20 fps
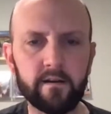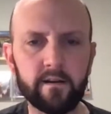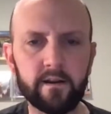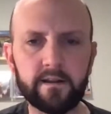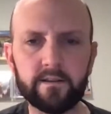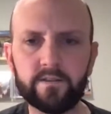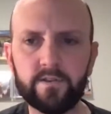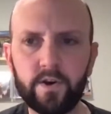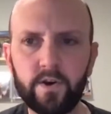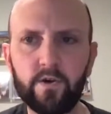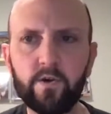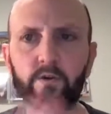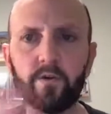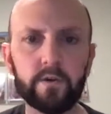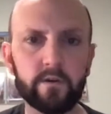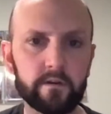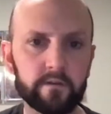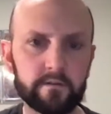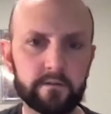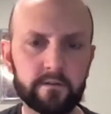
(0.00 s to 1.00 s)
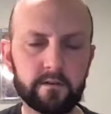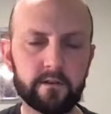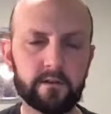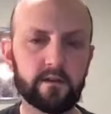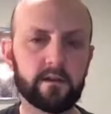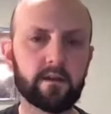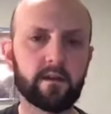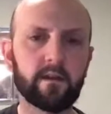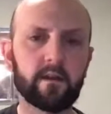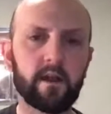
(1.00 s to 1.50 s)
in total.
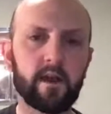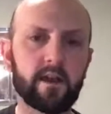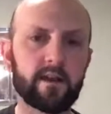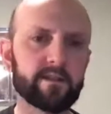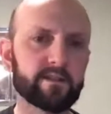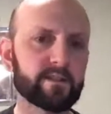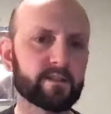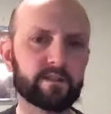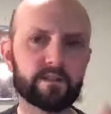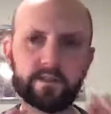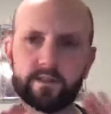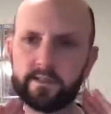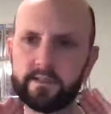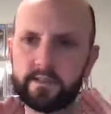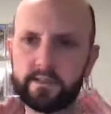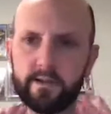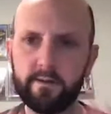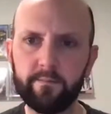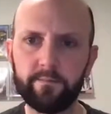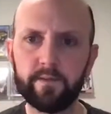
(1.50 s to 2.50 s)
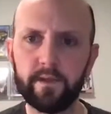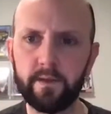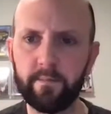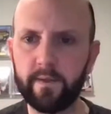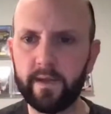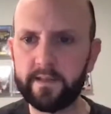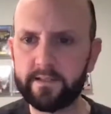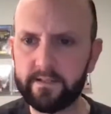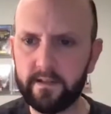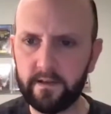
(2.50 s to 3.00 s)
And it's just simply
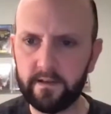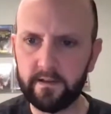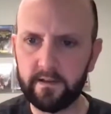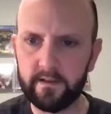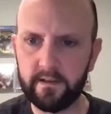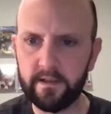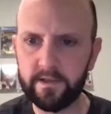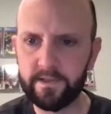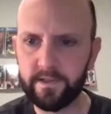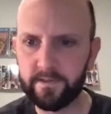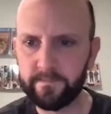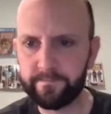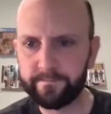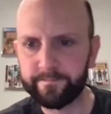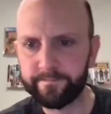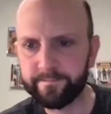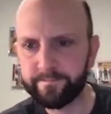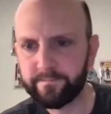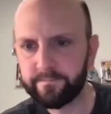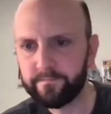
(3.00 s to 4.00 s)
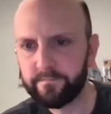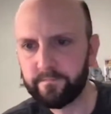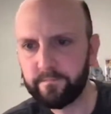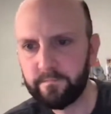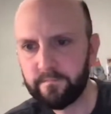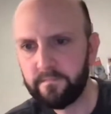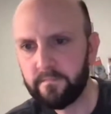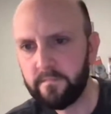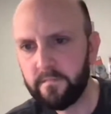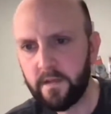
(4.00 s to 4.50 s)
based on condition.
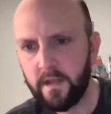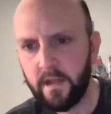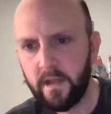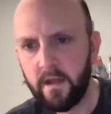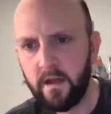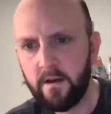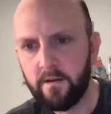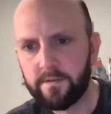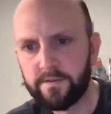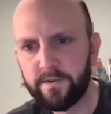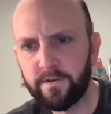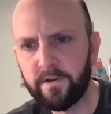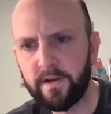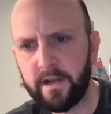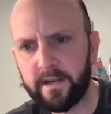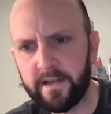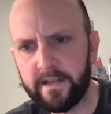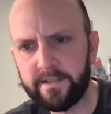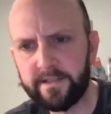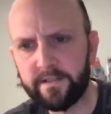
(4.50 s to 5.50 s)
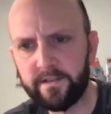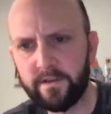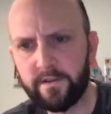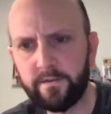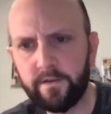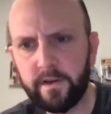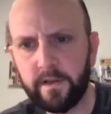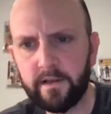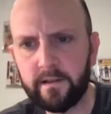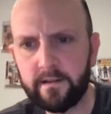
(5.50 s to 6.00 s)
What's going on, Agent
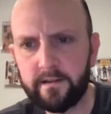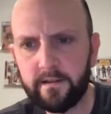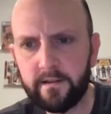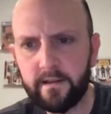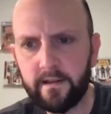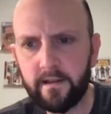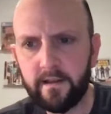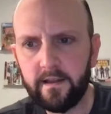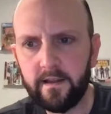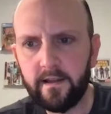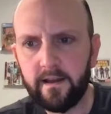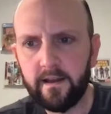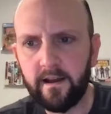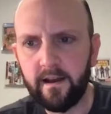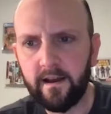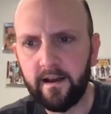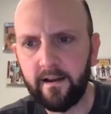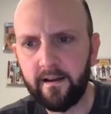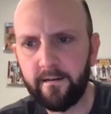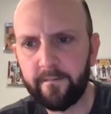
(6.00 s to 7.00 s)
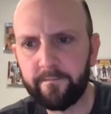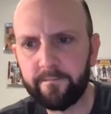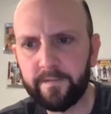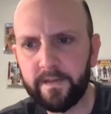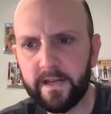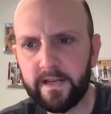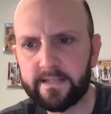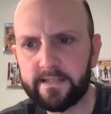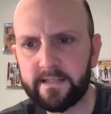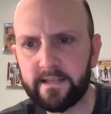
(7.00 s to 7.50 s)
Ewing? Did
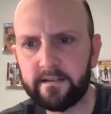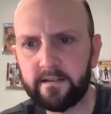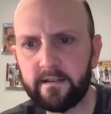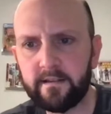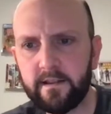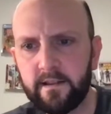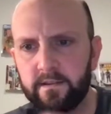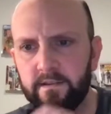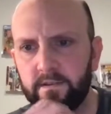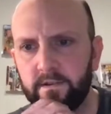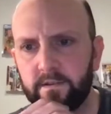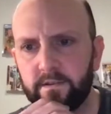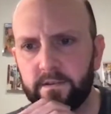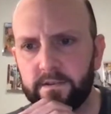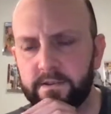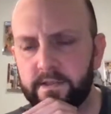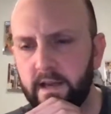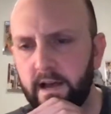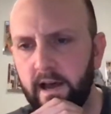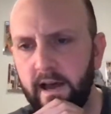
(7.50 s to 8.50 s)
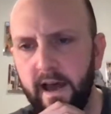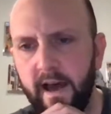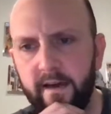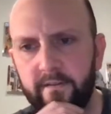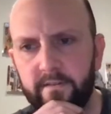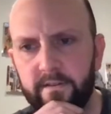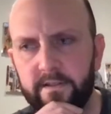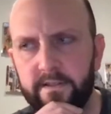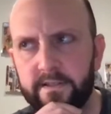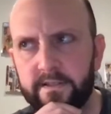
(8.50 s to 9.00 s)
I send in the Eternals? I
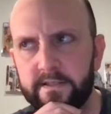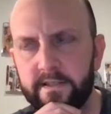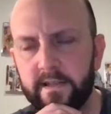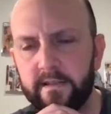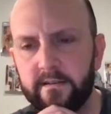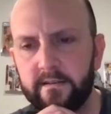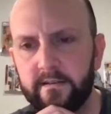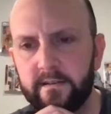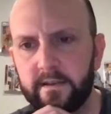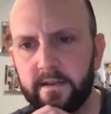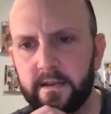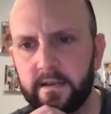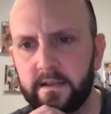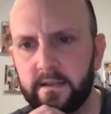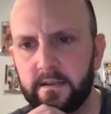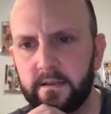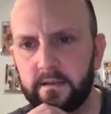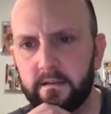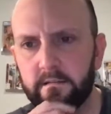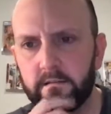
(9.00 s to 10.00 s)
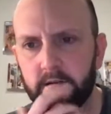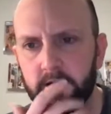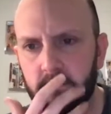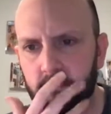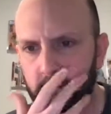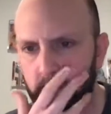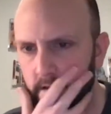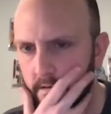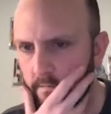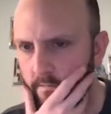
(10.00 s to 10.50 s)
haven't sent in,
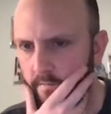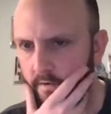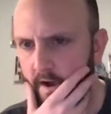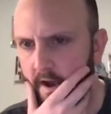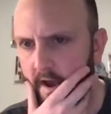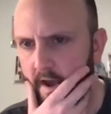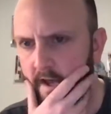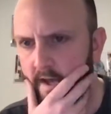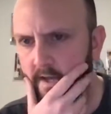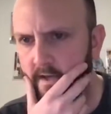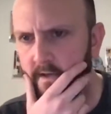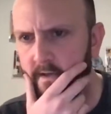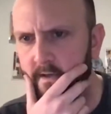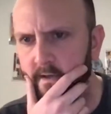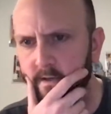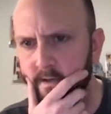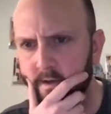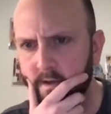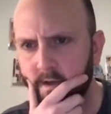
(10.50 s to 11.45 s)
Brian.